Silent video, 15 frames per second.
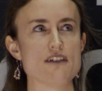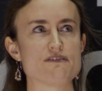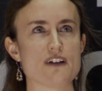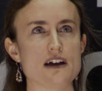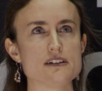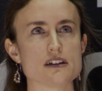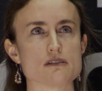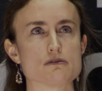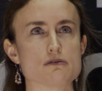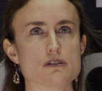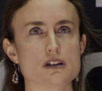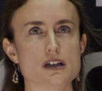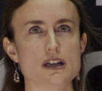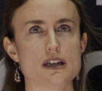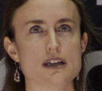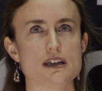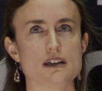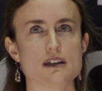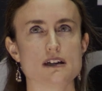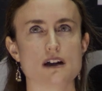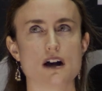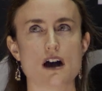I found it
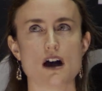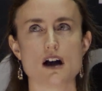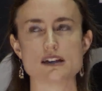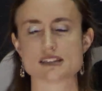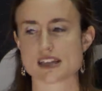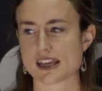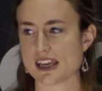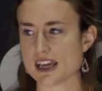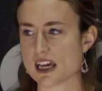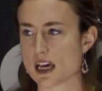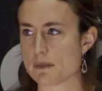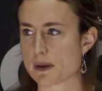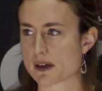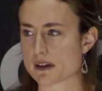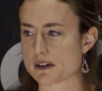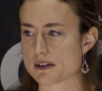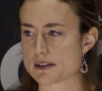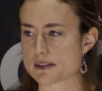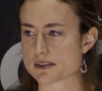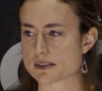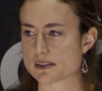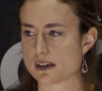really hard to hear
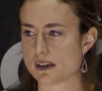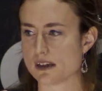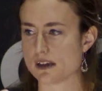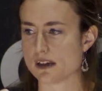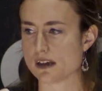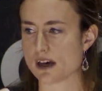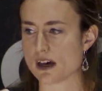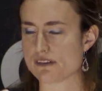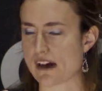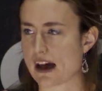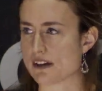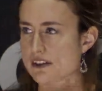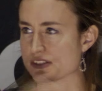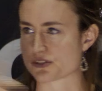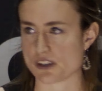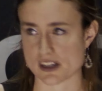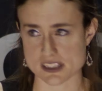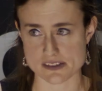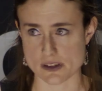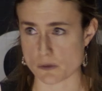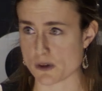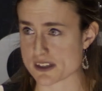because of how
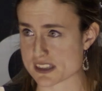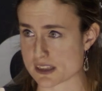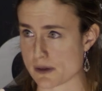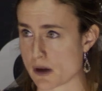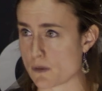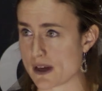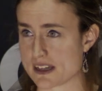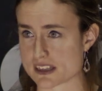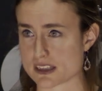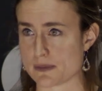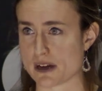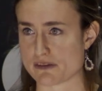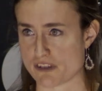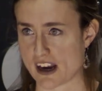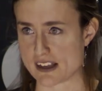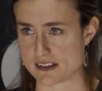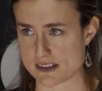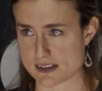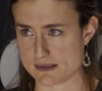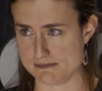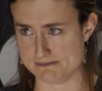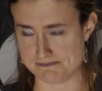destructive it was to my witness to my
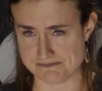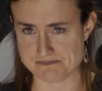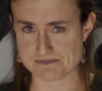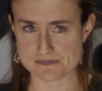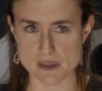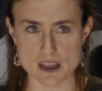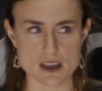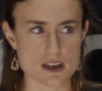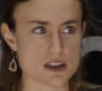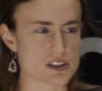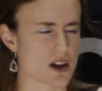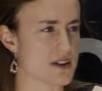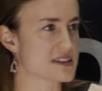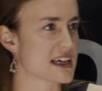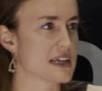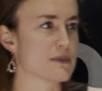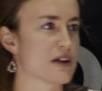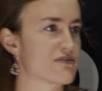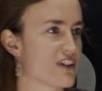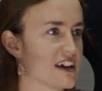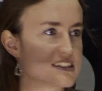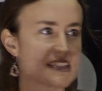friends. So I was telling
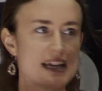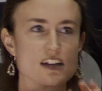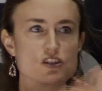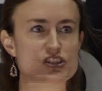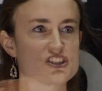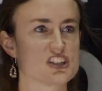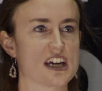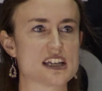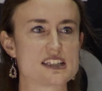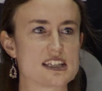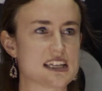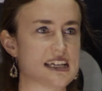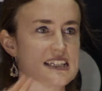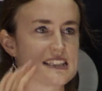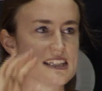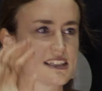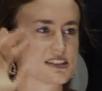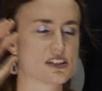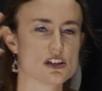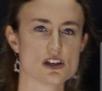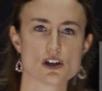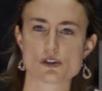my friends, like, Christianity is
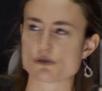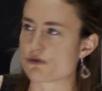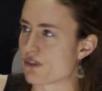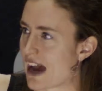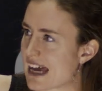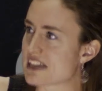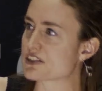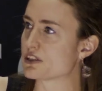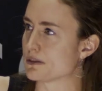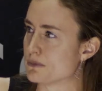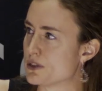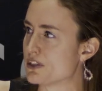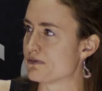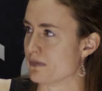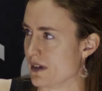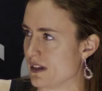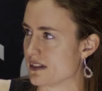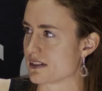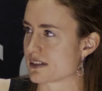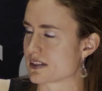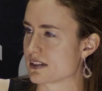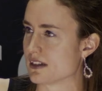this radical
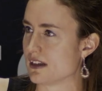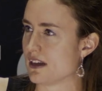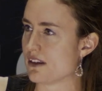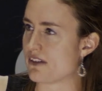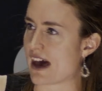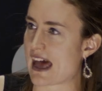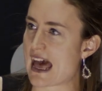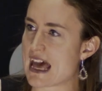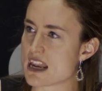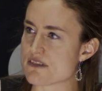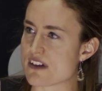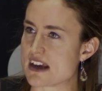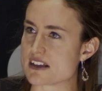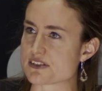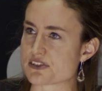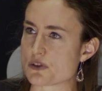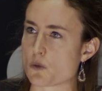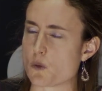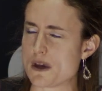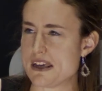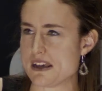movement that elevates the